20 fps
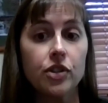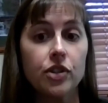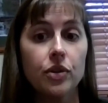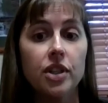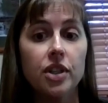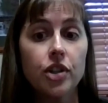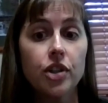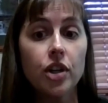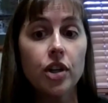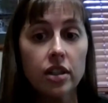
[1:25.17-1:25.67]

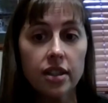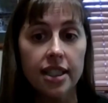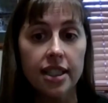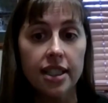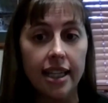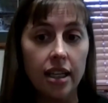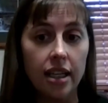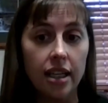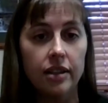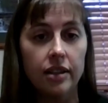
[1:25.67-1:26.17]

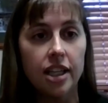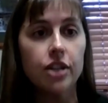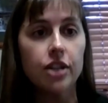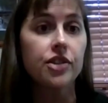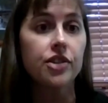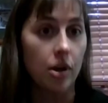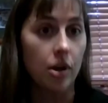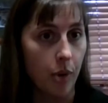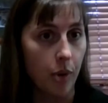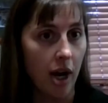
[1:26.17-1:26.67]
internally, here's
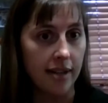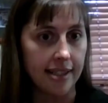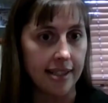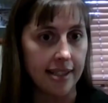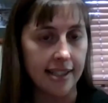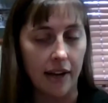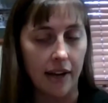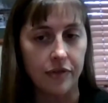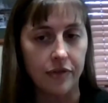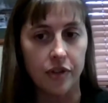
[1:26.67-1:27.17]
our process
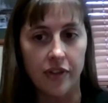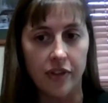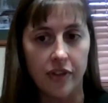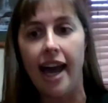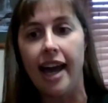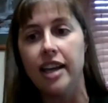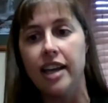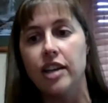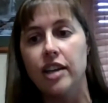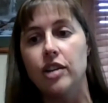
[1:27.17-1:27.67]
after
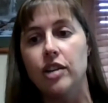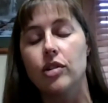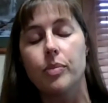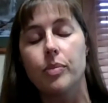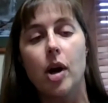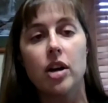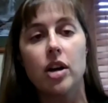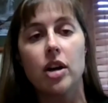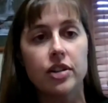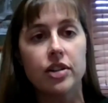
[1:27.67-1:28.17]
that. The
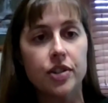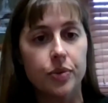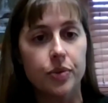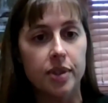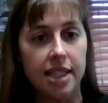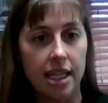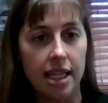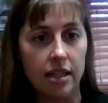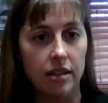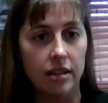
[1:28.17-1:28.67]
partners will
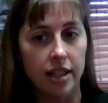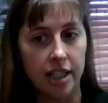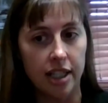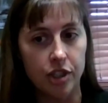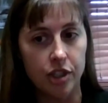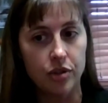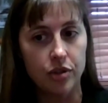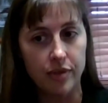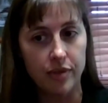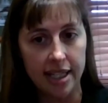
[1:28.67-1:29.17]
take a look at
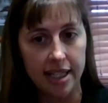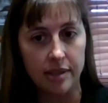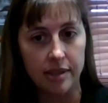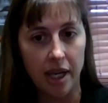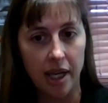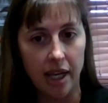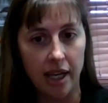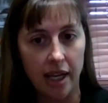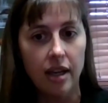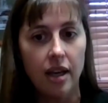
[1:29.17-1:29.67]
your
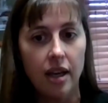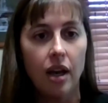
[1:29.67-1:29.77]
resume.